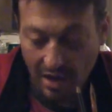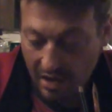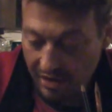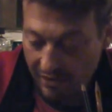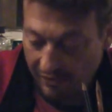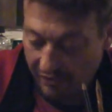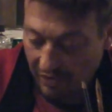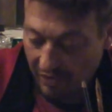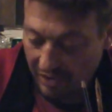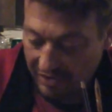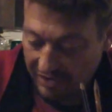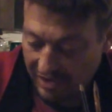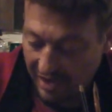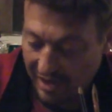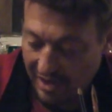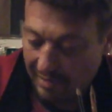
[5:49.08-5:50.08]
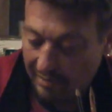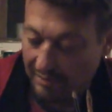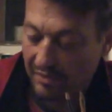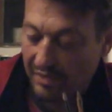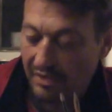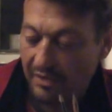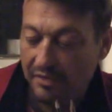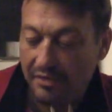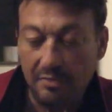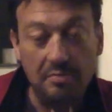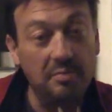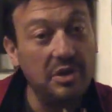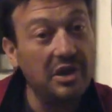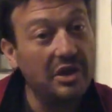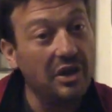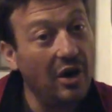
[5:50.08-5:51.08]
You've got the
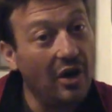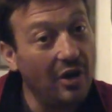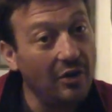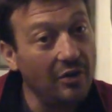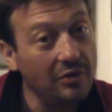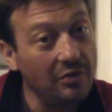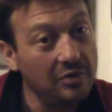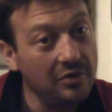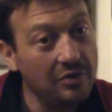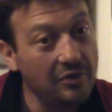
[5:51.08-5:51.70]
big hole